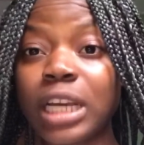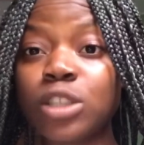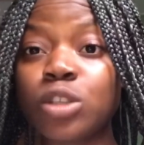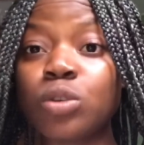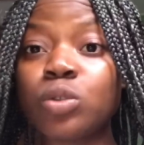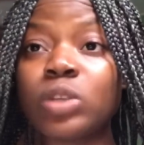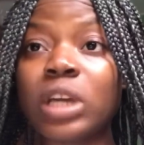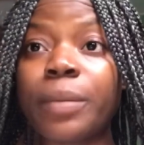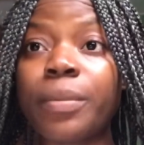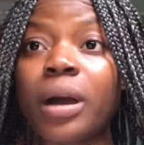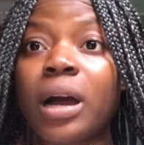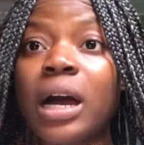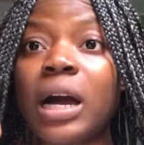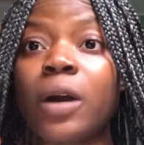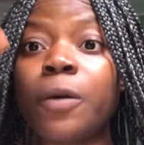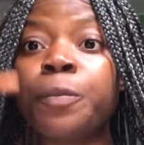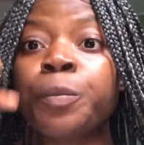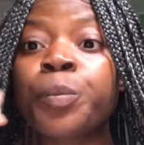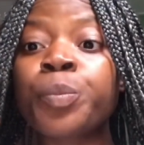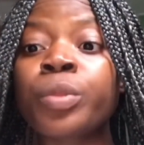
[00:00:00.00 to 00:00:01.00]
I told you about
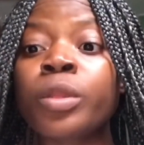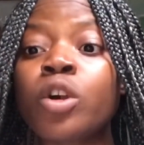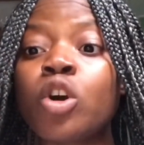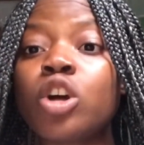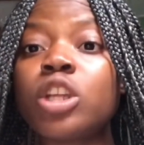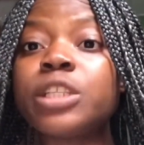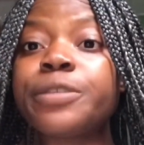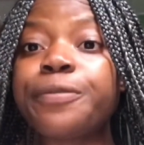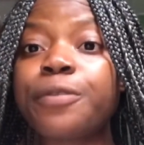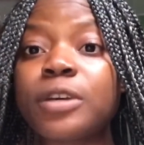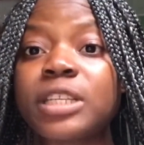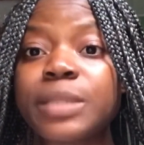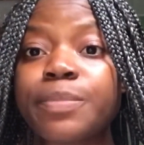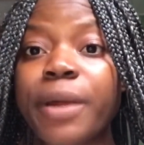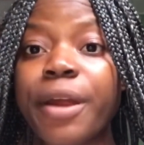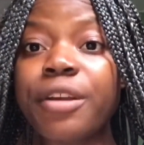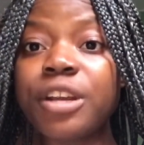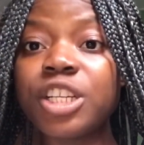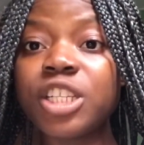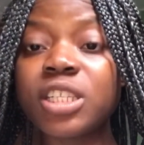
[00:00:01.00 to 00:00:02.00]
how all these forced
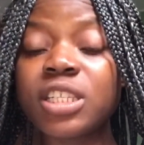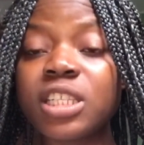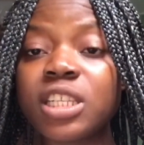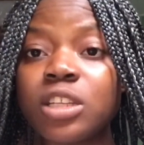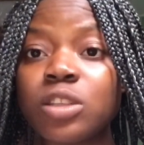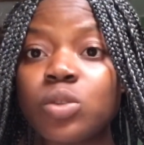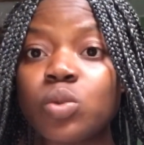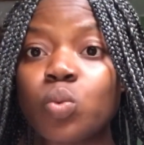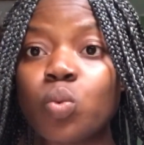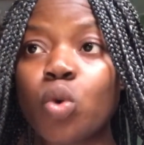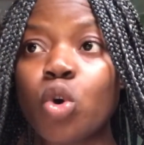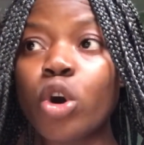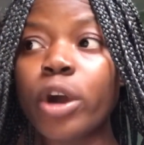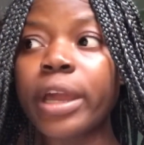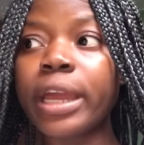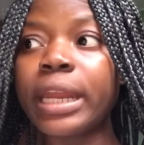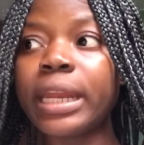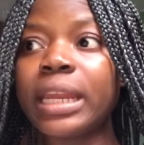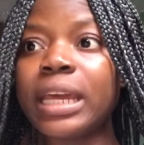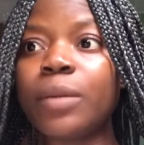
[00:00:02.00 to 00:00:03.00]
marriages things
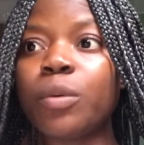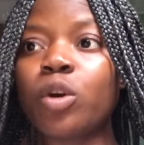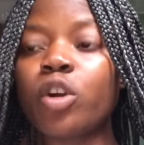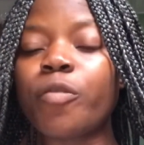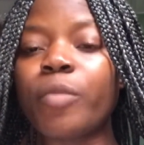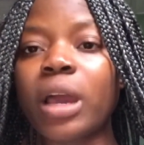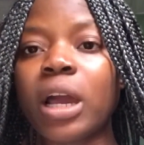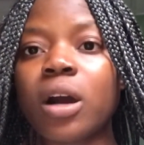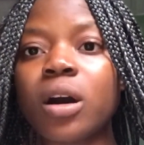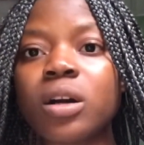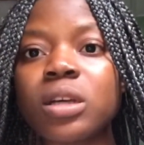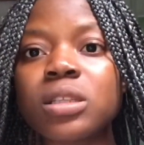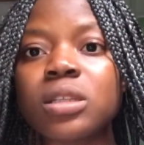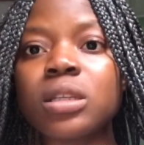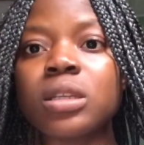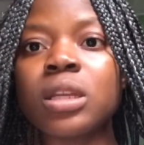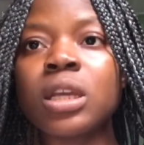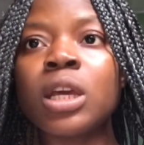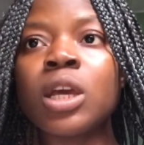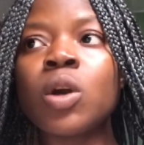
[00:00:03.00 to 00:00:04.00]
work, and then one of my
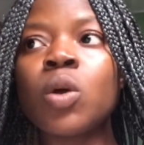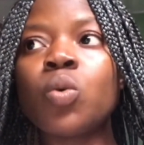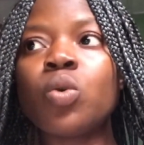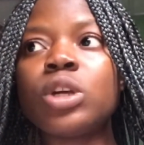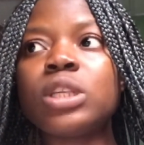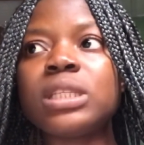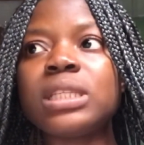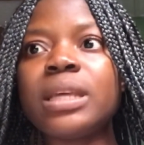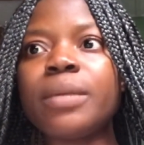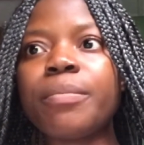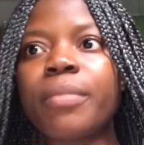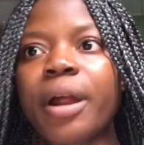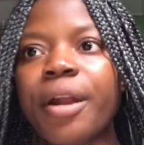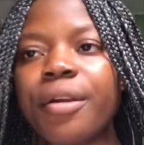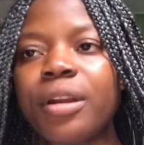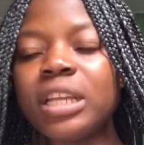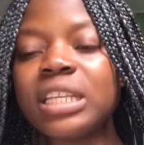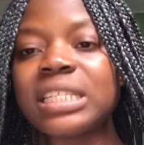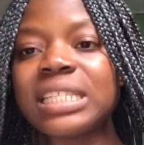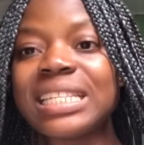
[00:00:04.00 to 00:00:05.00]
cousin is in
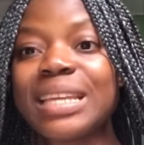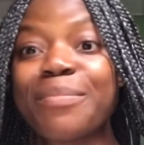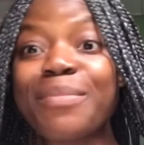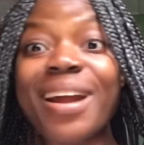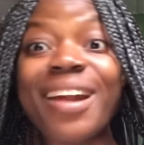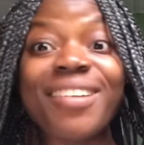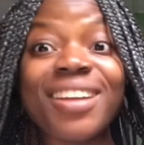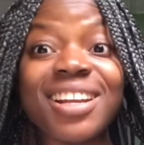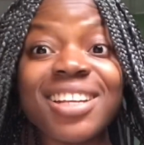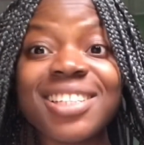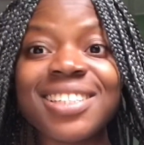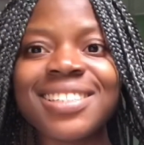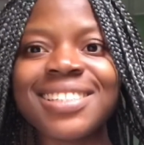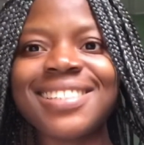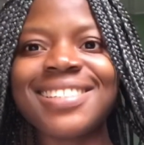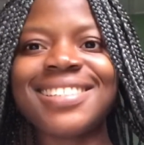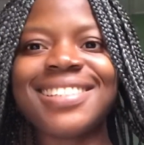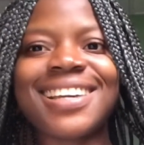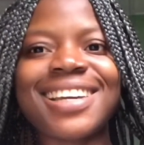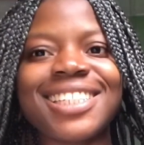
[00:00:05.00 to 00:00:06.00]
a marriage
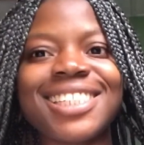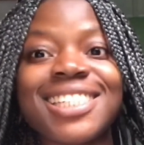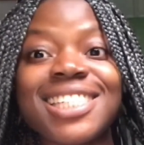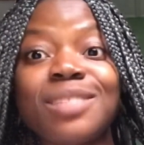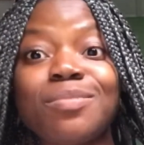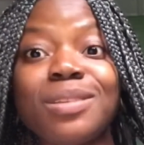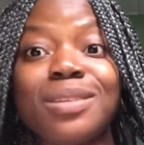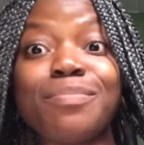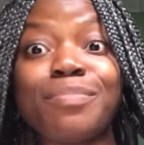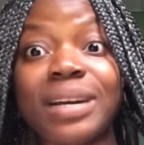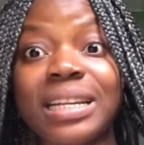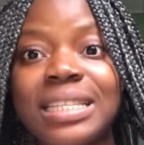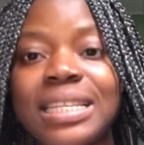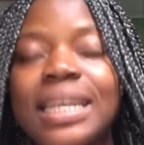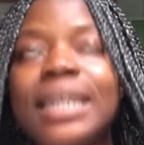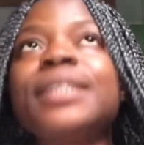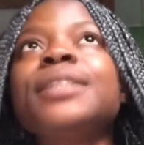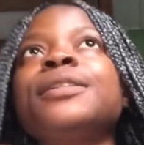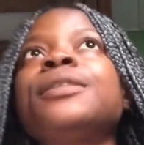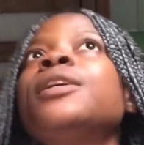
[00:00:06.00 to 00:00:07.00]
that she's been
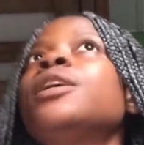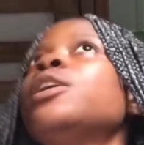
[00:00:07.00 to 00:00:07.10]
battered in.